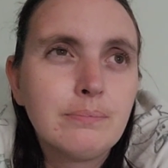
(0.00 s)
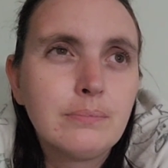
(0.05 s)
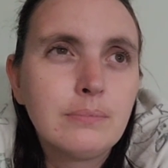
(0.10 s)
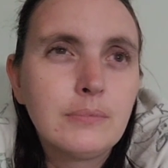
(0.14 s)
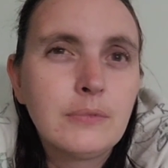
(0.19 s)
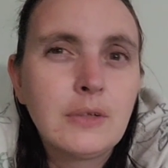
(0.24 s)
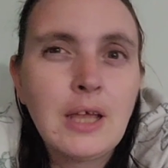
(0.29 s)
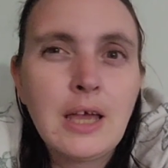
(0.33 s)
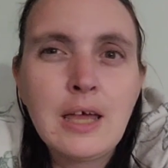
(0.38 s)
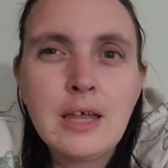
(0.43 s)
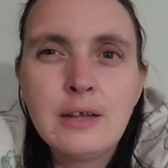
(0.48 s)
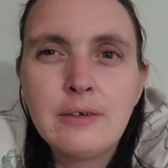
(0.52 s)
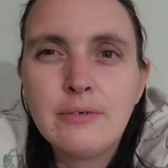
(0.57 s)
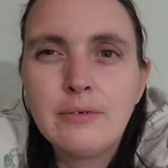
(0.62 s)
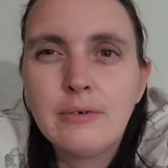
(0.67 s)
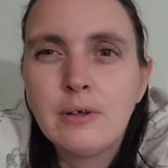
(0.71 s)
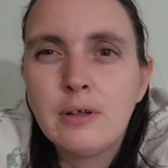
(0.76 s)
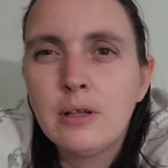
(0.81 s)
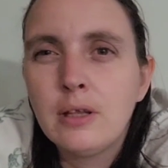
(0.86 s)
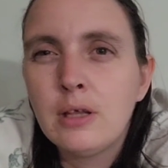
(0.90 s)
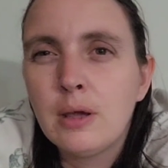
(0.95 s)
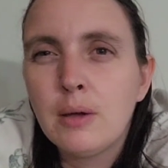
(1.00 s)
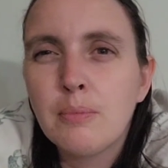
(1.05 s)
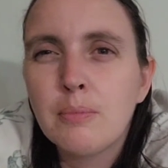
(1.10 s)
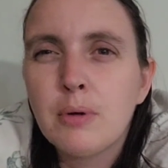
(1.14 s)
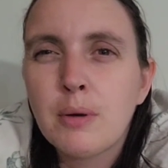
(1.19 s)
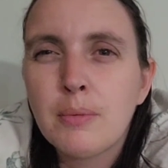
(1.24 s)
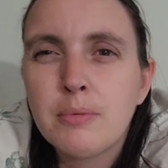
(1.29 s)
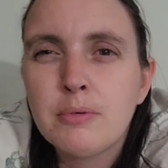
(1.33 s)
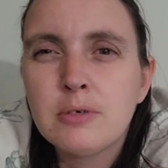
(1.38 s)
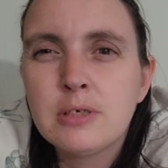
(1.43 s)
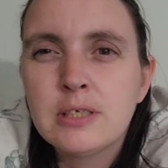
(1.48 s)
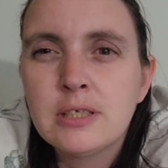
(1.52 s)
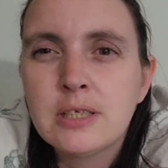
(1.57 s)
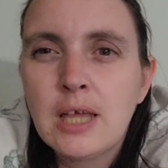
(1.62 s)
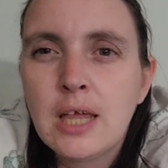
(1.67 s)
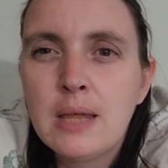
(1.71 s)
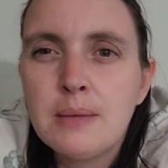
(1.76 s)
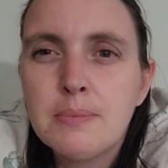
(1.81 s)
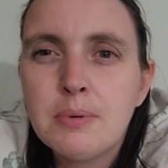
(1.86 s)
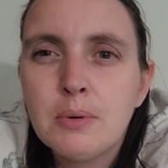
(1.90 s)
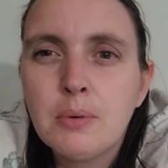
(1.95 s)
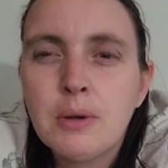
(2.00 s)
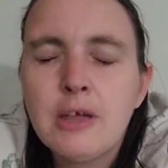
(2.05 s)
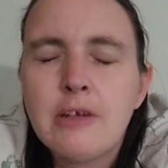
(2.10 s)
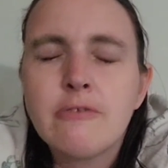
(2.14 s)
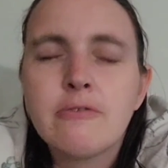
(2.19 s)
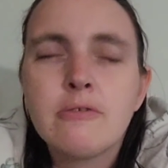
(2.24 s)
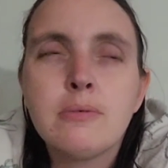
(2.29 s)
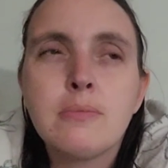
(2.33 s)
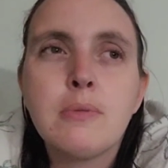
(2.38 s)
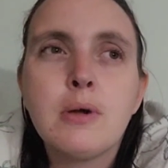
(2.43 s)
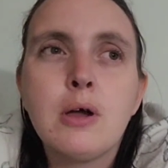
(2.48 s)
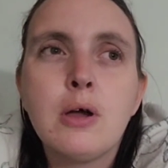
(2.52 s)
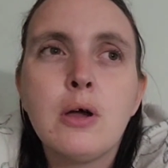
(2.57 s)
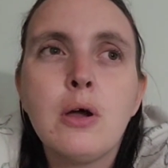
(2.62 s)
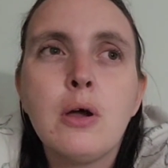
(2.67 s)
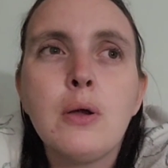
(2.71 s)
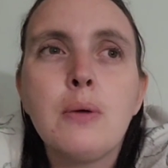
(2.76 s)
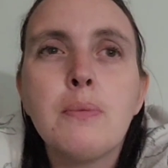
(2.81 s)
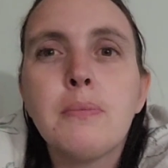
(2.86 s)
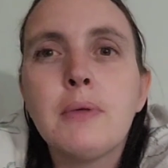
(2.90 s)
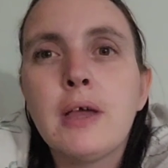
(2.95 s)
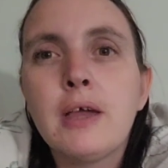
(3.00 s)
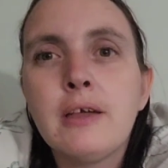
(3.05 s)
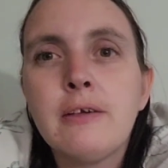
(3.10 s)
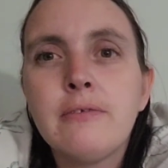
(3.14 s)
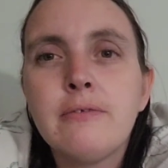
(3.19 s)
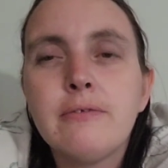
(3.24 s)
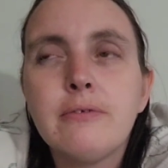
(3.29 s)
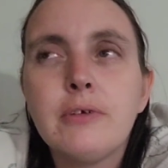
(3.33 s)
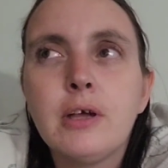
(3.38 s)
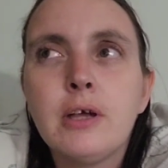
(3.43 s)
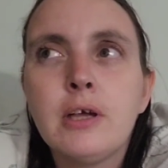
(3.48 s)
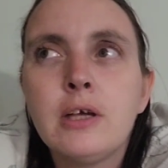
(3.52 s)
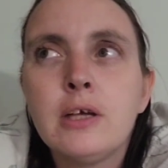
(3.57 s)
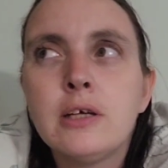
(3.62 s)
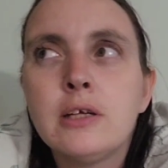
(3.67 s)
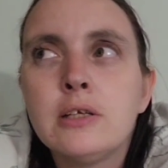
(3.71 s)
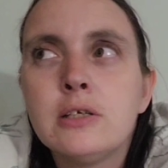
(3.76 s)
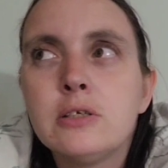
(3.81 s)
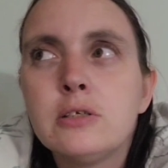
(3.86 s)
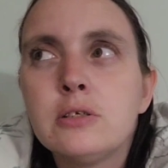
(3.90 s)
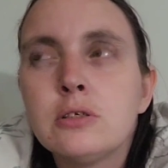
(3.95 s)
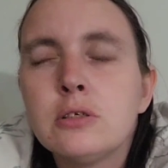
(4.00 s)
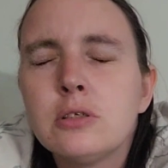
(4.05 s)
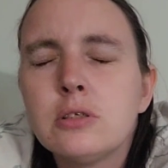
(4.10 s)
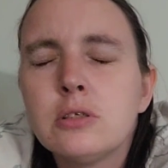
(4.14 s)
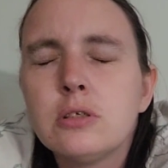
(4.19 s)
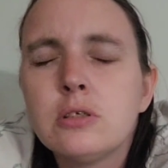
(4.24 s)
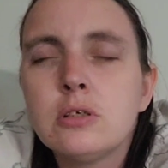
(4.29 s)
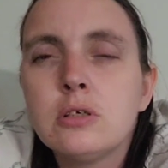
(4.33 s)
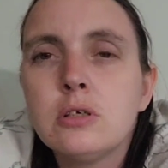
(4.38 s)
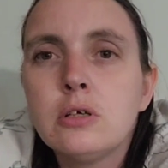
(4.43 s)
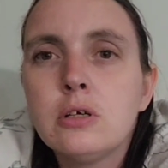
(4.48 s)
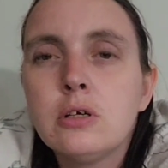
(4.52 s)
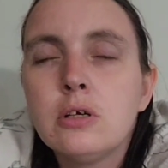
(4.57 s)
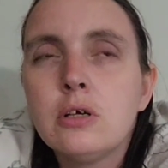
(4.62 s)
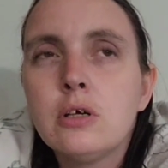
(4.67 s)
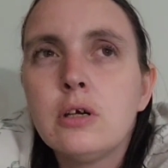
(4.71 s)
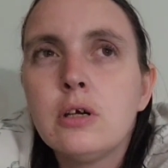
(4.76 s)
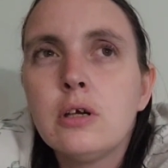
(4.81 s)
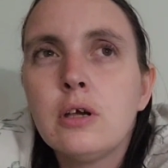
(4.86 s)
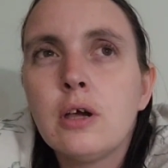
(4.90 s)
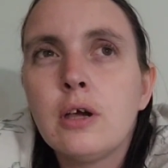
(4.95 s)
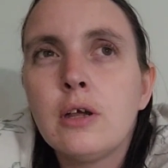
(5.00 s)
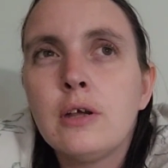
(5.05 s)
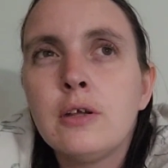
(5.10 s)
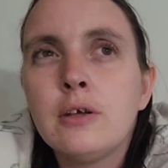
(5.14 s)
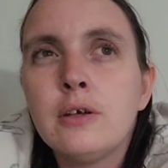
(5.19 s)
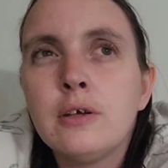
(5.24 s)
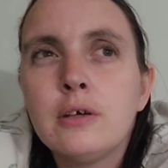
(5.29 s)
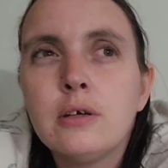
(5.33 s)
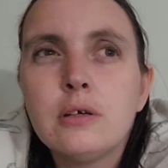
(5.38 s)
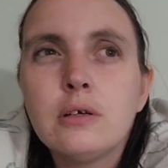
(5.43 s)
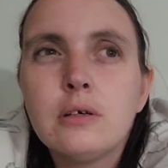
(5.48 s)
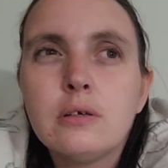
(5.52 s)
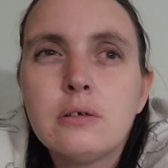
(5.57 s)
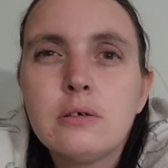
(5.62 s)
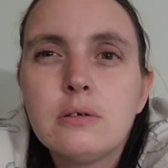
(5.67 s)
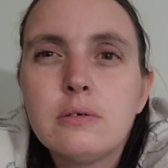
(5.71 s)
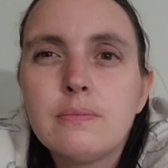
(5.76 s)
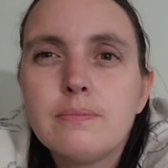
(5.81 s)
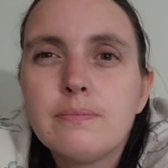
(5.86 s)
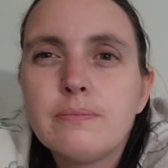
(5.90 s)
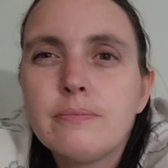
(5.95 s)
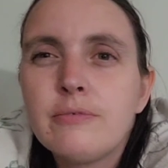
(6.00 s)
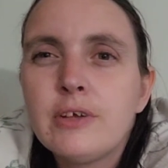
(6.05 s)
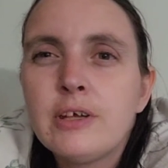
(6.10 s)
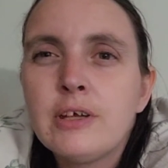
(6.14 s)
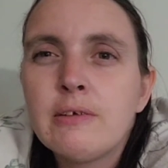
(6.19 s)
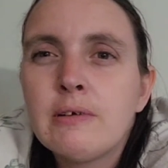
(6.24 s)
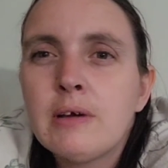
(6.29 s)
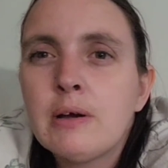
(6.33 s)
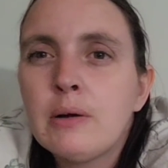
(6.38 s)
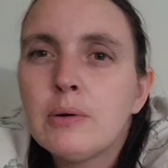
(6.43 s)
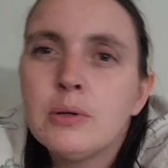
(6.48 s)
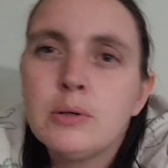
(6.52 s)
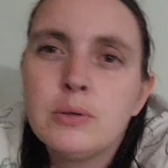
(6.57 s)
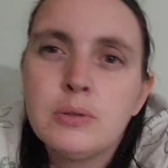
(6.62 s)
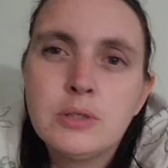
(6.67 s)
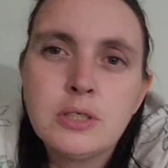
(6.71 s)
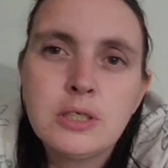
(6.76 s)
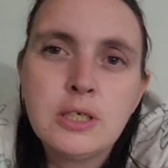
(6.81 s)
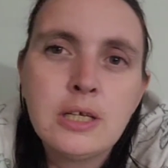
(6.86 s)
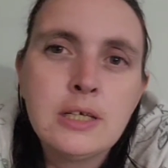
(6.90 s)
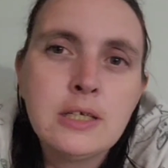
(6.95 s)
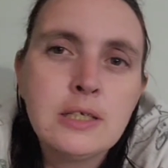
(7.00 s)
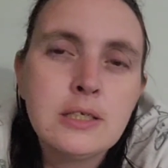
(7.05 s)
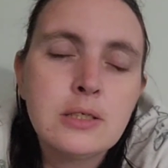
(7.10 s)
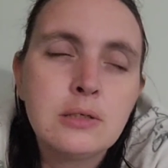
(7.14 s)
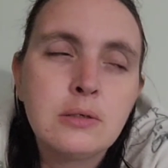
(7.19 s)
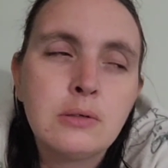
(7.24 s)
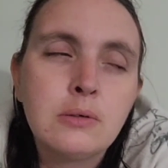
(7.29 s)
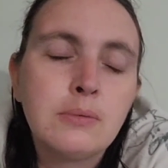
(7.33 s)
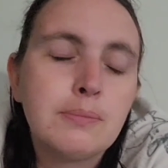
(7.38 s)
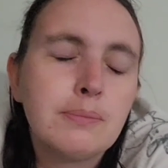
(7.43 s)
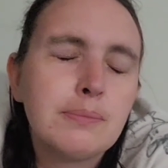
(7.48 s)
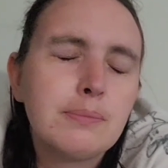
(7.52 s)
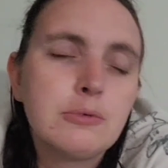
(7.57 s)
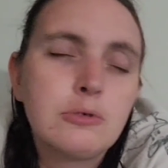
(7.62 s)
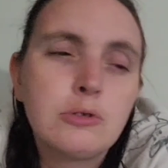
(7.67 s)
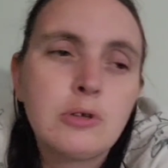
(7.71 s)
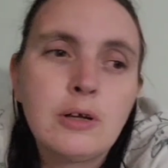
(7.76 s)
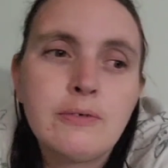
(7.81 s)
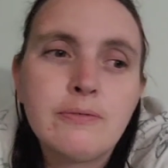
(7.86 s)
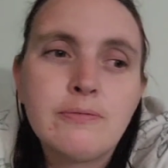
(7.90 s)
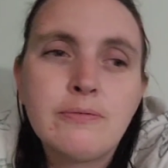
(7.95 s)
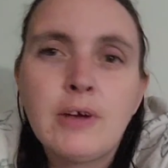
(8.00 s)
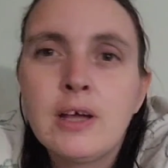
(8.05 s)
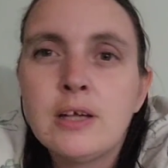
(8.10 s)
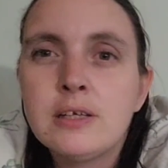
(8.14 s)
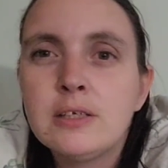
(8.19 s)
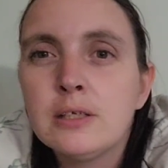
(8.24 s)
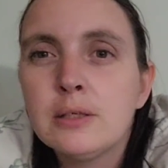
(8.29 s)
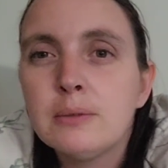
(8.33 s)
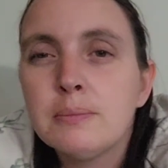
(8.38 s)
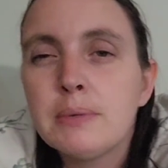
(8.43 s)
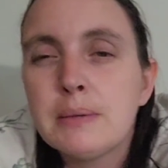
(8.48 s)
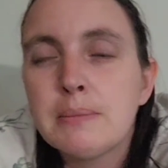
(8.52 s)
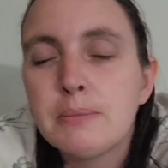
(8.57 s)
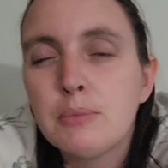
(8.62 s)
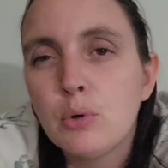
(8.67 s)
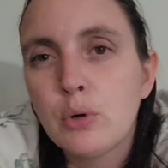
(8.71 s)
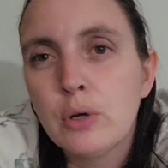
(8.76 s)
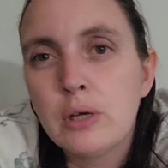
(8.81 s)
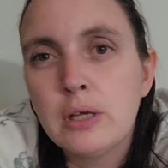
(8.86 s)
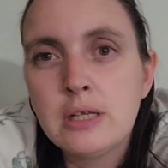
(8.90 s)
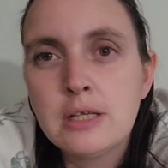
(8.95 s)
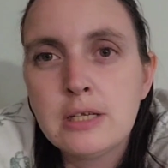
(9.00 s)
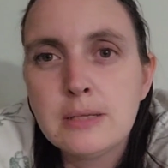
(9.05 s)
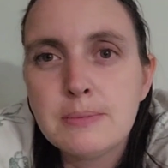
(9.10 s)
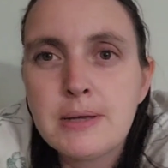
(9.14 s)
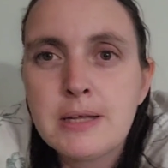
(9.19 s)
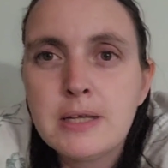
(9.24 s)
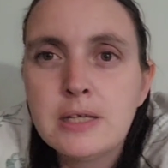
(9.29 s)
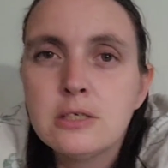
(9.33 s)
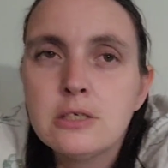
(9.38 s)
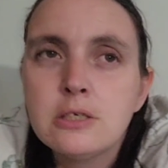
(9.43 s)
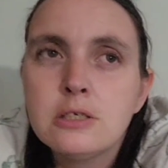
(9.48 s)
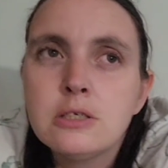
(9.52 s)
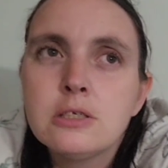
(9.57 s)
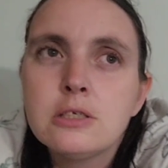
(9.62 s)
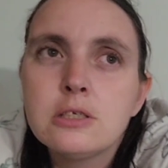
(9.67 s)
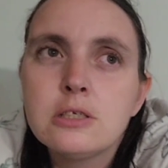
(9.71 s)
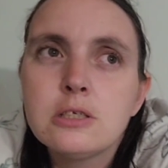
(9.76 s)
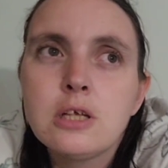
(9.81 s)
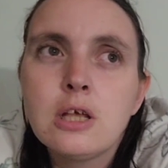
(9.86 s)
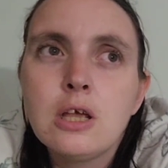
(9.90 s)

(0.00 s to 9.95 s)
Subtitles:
get a, you know, proper escape away from her home life, and just kind of figure out who she is, or try and find a little bit more independence.